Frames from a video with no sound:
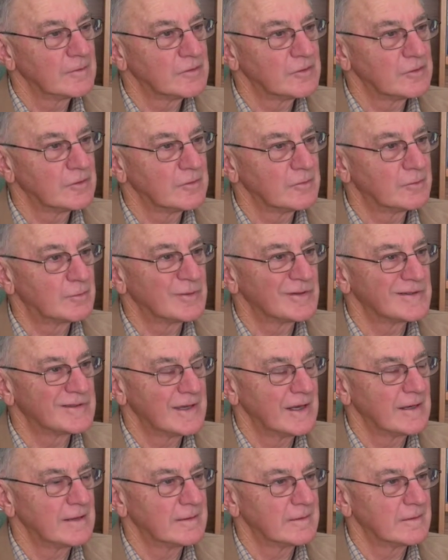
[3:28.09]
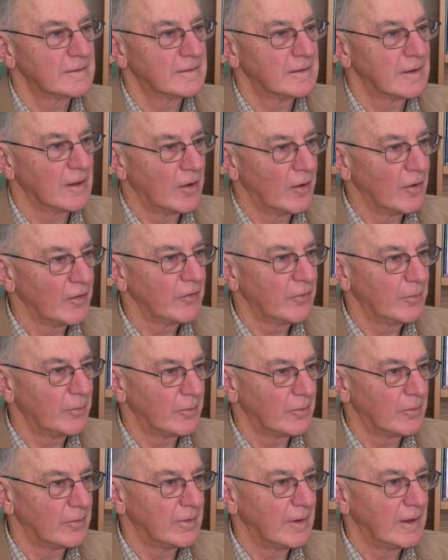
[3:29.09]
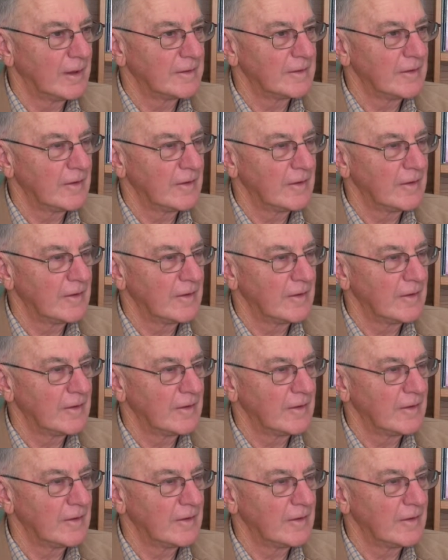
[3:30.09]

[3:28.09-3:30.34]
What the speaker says: to present the gospel.